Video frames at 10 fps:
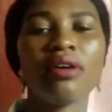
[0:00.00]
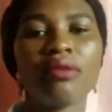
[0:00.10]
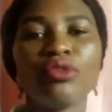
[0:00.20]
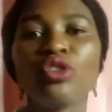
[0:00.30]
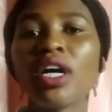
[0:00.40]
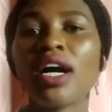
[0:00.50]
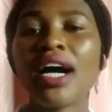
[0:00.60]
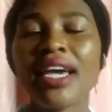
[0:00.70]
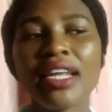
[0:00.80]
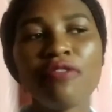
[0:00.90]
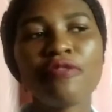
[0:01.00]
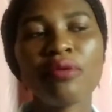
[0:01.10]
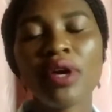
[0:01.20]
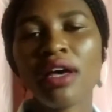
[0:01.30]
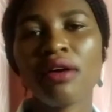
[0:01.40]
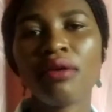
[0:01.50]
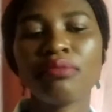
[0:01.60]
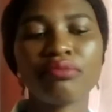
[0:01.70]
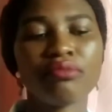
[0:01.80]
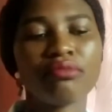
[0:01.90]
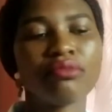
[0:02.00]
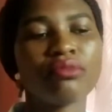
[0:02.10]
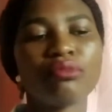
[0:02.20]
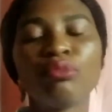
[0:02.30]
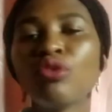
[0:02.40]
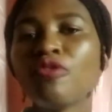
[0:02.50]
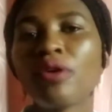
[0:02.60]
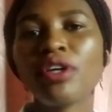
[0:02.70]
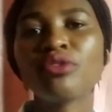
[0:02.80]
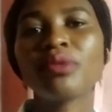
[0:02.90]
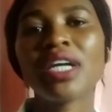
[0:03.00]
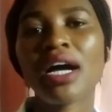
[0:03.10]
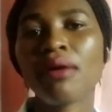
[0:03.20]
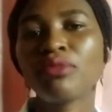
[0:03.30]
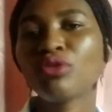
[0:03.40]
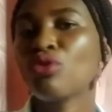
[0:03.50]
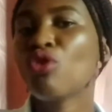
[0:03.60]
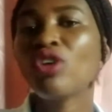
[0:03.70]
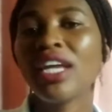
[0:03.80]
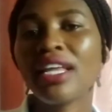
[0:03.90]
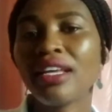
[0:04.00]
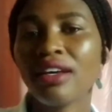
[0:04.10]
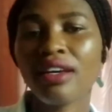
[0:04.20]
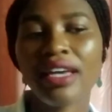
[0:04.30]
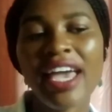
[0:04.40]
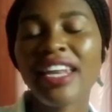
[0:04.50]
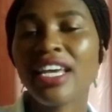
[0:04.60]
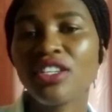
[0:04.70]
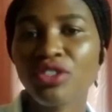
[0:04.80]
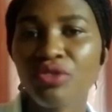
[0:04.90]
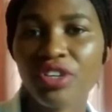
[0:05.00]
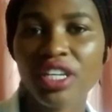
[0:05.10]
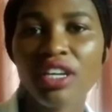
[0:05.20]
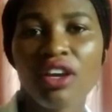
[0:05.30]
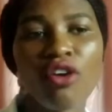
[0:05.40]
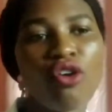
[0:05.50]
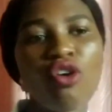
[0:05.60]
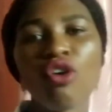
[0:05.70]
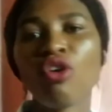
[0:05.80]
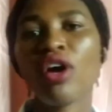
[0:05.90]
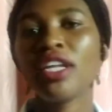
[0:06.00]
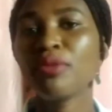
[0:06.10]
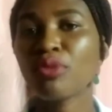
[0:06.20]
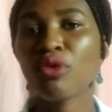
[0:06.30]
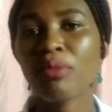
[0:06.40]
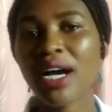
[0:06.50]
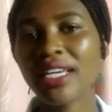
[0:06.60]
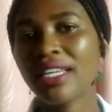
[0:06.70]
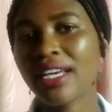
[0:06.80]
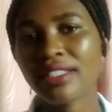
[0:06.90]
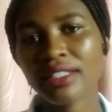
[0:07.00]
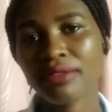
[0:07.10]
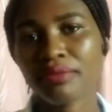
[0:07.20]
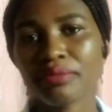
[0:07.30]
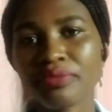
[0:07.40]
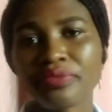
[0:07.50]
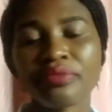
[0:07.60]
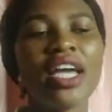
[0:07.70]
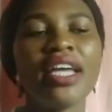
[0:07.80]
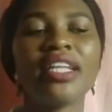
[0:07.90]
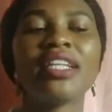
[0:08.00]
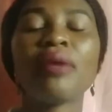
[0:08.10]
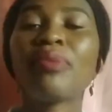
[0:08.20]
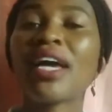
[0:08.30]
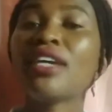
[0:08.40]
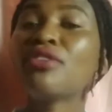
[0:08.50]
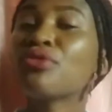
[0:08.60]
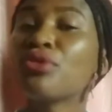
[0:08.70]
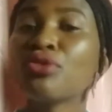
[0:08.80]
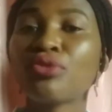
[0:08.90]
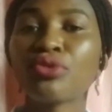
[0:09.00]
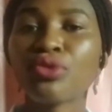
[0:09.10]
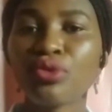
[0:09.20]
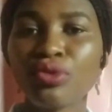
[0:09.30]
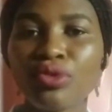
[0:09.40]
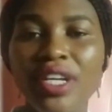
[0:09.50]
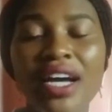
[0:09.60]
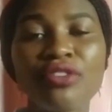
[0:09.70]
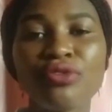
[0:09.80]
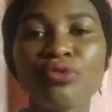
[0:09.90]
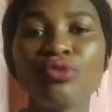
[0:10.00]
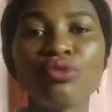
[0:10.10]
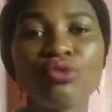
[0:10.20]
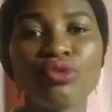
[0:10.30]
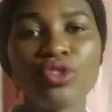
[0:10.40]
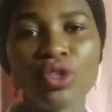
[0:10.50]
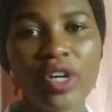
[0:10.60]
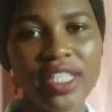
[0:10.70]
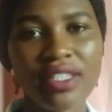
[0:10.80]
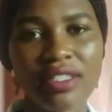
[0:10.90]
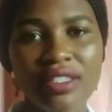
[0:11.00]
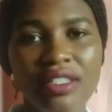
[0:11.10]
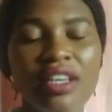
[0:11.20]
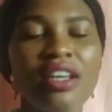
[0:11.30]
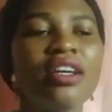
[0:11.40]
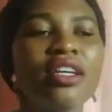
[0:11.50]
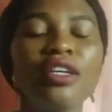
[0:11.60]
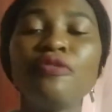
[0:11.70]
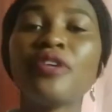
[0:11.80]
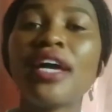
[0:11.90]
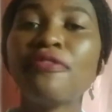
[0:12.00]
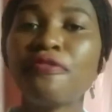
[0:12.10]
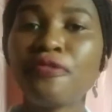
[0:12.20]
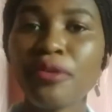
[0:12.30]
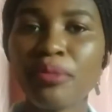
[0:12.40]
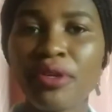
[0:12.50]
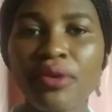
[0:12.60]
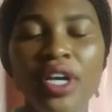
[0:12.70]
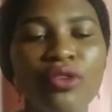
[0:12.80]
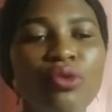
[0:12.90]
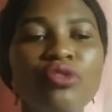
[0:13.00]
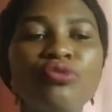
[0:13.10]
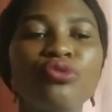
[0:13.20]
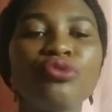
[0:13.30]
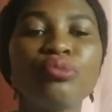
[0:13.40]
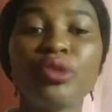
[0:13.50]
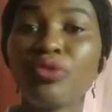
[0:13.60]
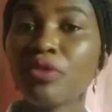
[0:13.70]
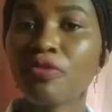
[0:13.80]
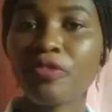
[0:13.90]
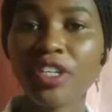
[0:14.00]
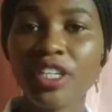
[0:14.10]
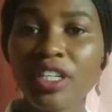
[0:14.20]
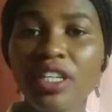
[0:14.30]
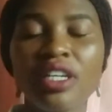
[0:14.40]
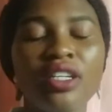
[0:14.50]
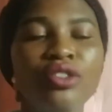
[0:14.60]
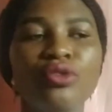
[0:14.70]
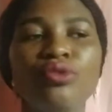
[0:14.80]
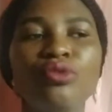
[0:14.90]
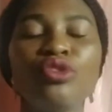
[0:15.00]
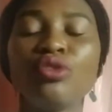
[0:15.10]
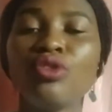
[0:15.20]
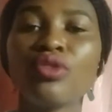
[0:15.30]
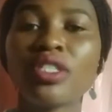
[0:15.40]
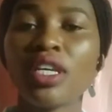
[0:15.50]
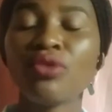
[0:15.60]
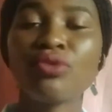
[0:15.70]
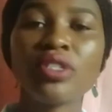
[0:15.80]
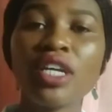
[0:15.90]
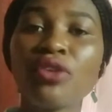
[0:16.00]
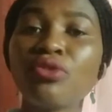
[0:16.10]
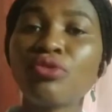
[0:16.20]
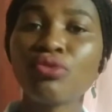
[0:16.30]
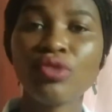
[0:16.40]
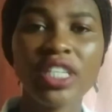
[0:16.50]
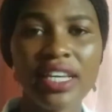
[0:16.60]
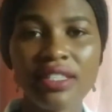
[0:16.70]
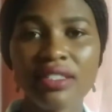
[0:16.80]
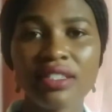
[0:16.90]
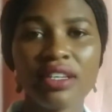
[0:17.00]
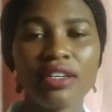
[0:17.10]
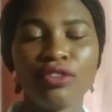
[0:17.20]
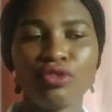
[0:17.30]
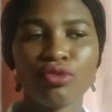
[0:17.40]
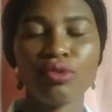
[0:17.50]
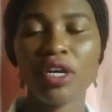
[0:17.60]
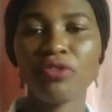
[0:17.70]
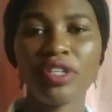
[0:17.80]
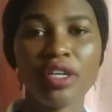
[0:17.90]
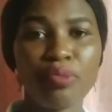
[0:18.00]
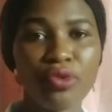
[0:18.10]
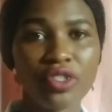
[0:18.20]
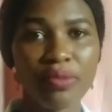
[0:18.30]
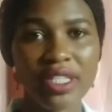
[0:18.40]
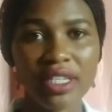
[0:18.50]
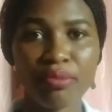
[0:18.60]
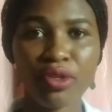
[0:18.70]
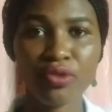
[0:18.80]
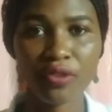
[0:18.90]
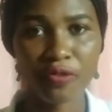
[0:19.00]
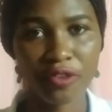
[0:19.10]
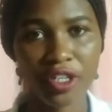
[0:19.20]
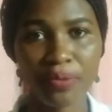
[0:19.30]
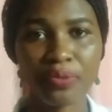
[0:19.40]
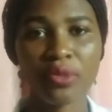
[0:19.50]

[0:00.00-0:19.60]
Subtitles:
You can either move forward to earn a degree or a diploma in nursing. And in applying to go to school, there are 2 choices. If you are a female and you want to do midwifery, it will take you 2 years to go and do the post basic midwifery.